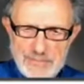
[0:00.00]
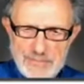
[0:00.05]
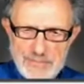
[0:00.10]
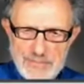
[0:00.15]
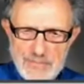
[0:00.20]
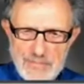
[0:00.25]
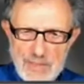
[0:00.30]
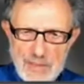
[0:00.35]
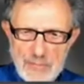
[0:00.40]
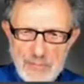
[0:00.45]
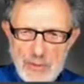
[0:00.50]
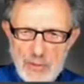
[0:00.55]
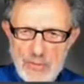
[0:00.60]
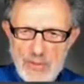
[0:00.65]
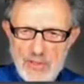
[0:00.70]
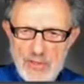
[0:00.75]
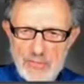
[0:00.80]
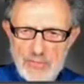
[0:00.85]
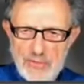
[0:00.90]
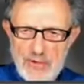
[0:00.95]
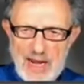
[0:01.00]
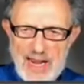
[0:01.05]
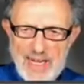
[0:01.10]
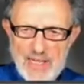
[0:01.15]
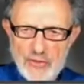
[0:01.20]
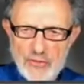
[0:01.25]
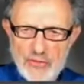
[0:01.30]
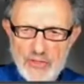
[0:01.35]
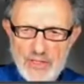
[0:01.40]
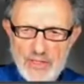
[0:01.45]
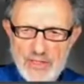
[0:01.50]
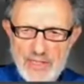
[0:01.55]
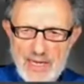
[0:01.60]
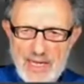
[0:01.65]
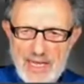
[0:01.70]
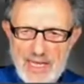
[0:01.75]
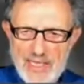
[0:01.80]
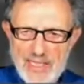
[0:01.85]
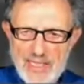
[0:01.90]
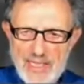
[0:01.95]
number with a fraction
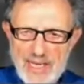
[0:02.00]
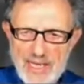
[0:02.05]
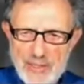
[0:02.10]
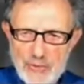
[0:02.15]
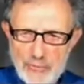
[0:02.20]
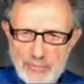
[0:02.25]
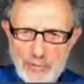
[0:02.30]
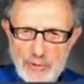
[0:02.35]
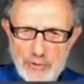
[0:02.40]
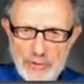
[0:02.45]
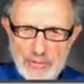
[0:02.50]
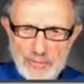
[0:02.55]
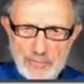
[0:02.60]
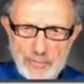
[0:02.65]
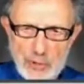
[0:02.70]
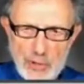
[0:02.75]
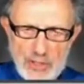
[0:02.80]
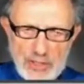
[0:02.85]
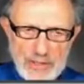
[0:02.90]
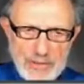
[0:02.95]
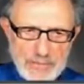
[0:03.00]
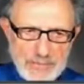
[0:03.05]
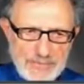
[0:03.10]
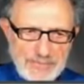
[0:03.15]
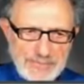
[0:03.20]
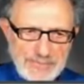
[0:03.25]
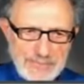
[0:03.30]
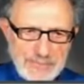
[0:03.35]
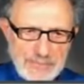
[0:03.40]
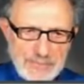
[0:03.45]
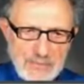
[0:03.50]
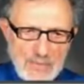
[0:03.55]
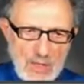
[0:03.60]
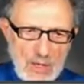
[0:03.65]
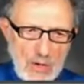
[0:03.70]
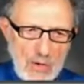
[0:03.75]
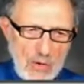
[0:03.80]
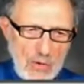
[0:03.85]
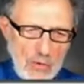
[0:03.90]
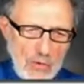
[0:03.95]
and an exponent part.
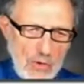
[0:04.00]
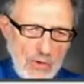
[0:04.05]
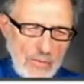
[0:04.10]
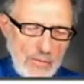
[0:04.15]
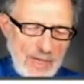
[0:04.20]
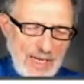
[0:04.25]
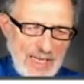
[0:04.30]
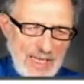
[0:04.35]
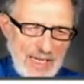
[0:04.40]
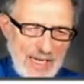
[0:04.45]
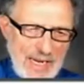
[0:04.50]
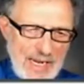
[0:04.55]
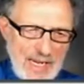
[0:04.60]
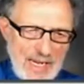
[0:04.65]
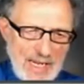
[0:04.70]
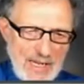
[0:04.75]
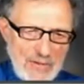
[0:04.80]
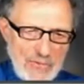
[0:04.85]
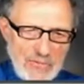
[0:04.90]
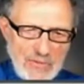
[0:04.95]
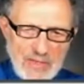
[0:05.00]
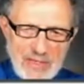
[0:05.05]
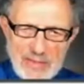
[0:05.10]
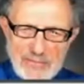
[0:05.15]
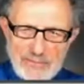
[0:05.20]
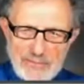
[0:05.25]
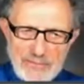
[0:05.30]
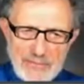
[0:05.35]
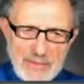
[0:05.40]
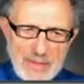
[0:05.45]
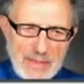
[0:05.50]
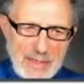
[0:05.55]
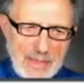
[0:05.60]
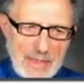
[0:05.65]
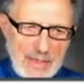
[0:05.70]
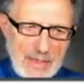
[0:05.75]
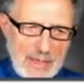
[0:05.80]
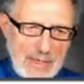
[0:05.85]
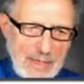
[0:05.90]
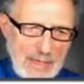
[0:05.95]
Or we can have
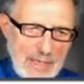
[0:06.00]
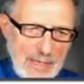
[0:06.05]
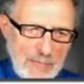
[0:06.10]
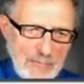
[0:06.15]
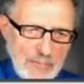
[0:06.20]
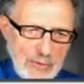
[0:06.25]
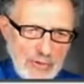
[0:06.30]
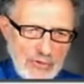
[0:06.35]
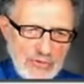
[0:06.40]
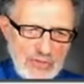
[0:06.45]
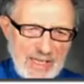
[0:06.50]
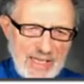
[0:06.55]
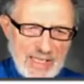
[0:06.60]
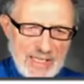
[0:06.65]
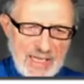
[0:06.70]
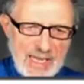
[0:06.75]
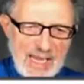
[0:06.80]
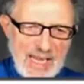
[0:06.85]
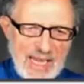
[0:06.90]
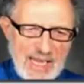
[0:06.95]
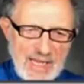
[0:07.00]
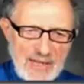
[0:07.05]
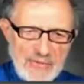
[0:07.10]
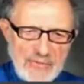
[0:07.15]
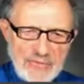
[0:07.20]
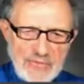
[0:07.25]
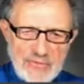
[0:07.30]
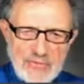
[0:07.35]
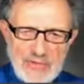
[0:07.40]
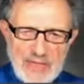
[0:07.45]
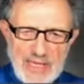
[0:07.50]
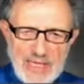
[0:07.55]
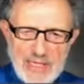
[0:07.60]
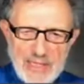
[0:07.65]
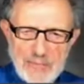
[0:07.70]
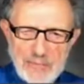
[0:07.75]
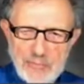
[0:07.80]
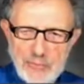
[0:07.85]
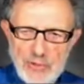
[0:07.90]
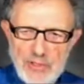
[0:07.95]
a percent f and
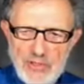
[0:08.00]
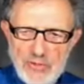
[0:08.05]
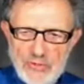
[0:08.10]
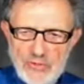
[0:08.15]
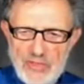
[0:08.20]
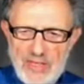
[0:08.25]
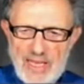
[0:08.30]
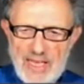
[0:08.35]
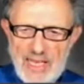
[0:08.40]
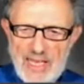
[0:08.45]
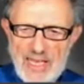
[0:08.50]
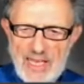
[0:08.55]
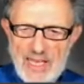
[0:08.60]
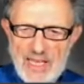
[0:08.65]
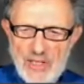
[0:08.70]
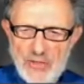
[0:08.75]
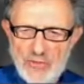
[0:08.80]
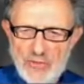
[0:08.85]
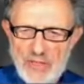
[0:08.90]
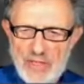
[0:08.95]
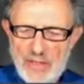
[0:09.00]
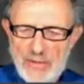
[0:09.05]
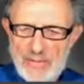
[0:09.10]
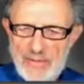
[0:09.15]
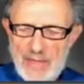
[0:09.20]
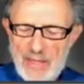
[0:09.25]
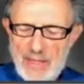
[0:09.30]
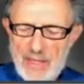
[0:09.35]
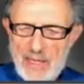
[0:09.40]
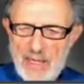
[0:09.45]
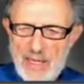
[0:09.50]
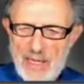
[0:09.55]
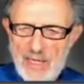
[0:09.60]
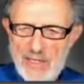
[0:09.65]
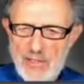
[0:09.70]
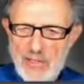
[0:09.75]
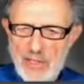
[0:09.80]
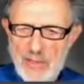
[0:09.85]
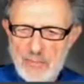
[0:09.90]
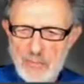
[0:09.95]
it prints as a
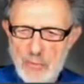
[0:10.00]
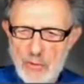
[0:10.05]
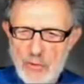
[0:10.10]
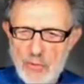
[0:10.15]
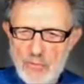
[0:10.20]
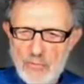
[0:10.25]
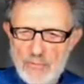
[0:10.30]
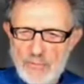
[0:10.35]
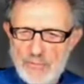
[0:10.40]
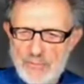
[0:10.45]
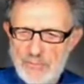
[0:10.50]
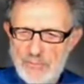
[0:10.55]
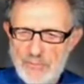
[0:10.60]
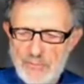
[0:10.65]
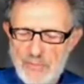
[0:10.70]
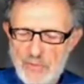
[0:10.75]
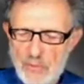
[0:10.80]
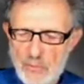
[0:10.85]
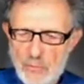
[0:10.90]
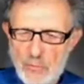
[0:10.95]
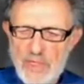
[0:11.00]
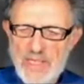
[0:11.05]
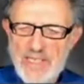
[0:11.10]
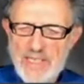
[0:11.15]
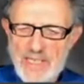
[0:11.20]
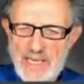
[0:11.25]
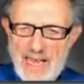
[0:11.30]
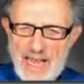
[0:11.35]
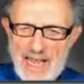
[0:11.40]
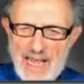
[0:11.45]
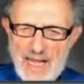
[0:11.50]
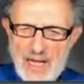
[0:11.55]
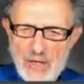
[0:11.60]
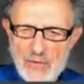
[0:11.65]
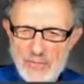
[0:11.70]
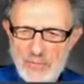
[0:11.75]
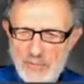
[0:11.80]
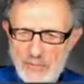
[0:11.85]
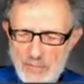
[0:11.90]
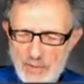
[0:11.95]
number written
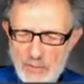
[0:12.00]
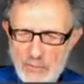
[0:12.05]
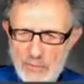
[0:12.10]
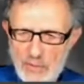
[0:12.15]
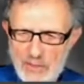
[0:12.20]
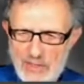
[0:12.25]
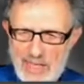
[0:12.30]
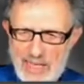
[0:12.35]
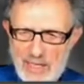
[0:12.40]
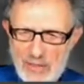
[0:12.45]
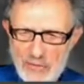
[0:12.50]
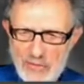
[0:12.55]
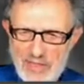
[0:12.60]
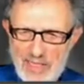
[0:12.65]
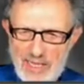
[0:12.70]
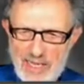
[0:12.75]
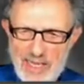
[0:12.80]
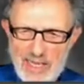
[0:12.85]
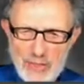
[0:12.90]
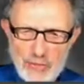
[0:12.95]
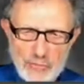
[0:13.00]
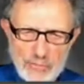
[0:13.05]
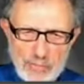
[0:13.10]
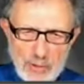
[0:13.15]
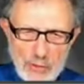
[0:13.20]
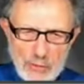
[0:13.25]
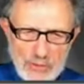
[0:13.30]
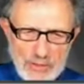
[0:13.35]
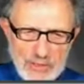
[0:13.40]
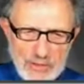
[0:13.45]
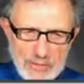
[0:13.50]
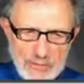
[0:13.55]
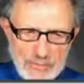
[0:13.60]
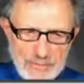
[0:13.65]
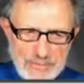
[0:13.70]
out but without the exponent.